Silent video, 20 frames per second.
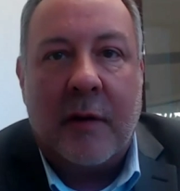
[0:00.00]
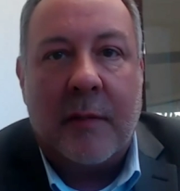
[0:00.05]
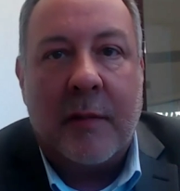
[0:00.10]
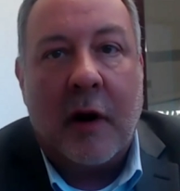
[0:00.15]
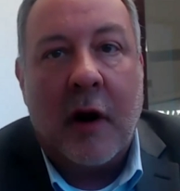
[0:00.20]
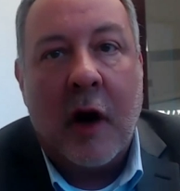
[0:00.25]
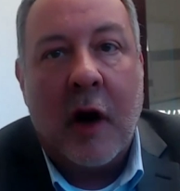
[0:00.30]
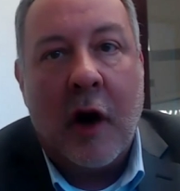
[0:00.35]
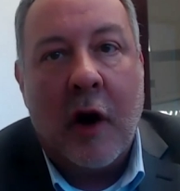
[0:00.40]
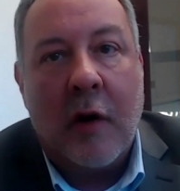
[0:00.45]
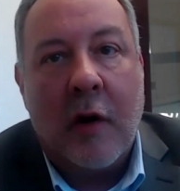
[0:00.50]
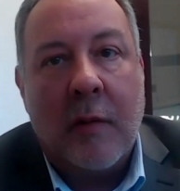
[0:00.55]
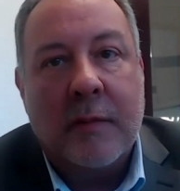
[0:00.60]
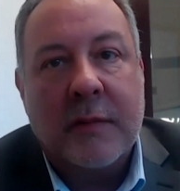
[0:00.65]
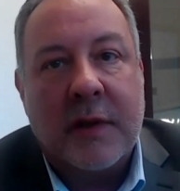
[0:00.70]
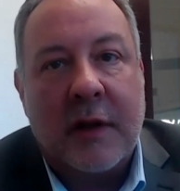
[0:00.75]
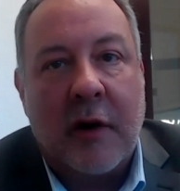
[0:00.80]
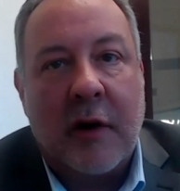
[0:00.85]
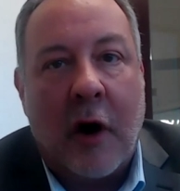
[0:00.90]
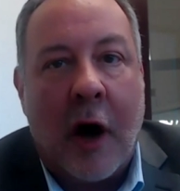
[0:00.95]
from their
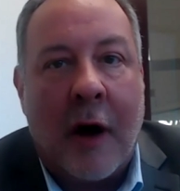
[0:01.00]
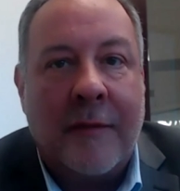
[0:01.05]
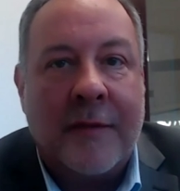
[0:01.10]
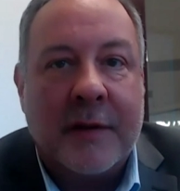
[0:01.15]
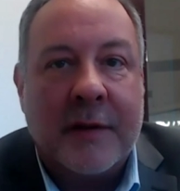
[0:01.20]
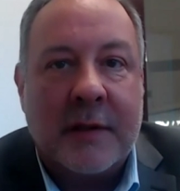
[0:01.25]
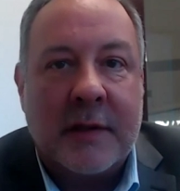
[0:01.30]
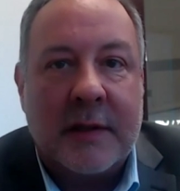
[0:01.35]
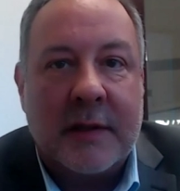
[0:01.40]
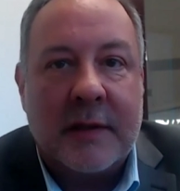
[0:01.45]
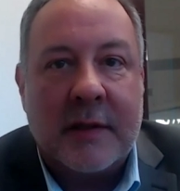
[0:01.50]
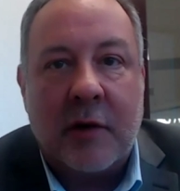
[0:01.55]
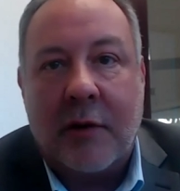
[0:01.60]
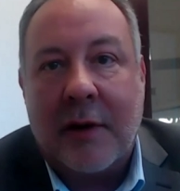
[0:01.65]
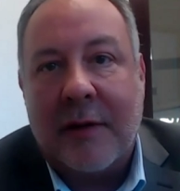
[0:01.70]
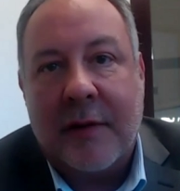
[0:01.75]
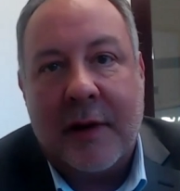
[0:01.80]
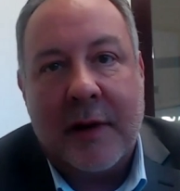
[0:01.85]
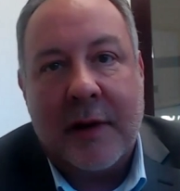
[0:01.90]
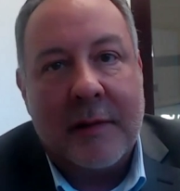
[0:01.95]
homes or their offices
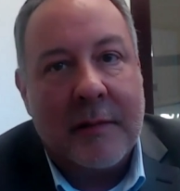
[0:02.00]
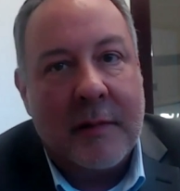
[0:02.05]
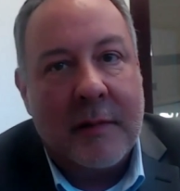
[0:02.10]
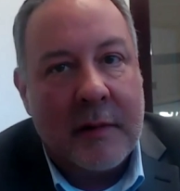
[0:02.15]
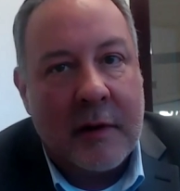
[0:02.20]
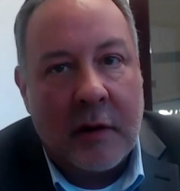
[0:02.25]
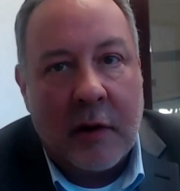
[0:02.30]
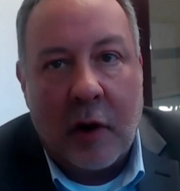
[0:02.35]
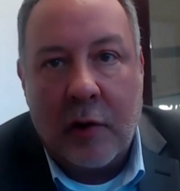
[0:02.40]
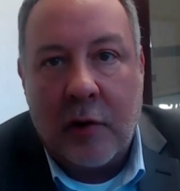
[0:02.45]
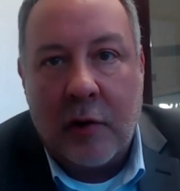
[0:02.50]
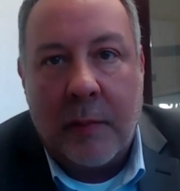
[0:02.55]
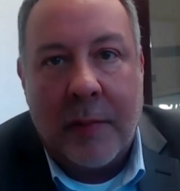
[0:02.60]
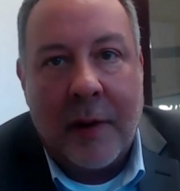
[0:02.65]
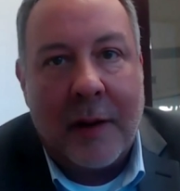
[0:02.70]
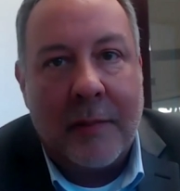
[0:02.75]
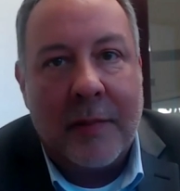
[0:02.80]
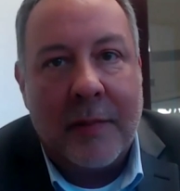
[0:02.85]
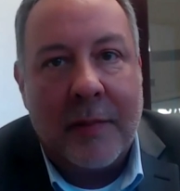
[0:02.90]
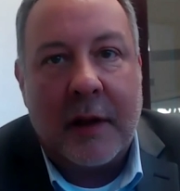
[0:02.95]
or even their local
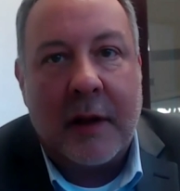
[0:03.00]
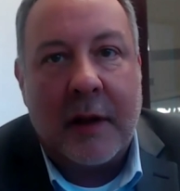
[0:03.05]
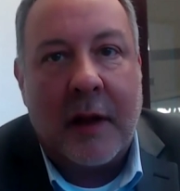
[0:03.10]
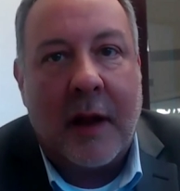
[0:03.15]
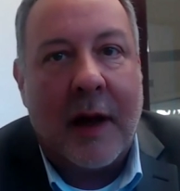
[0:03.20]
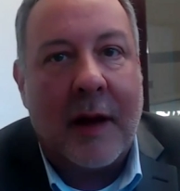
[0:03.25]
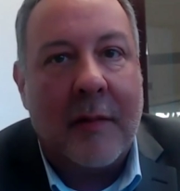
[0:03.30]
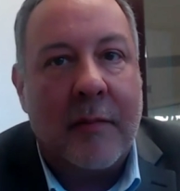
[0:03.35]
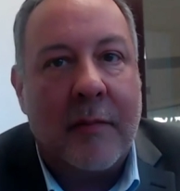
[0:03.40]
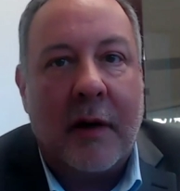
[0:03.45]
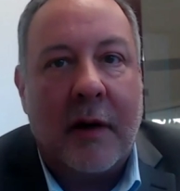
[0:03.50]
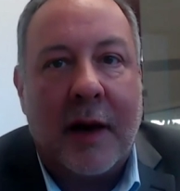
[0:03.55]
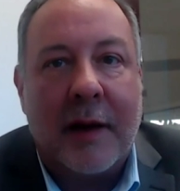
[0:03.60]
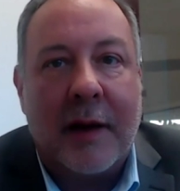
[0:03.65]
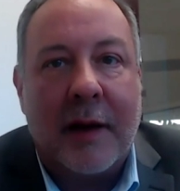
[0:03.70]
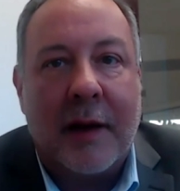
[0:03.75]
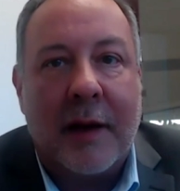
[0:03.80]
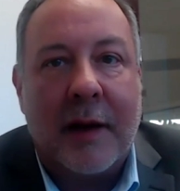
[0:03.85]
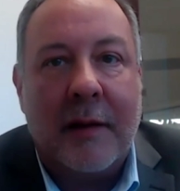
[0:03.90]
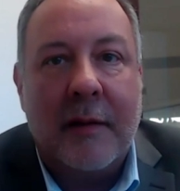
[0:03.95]
public library.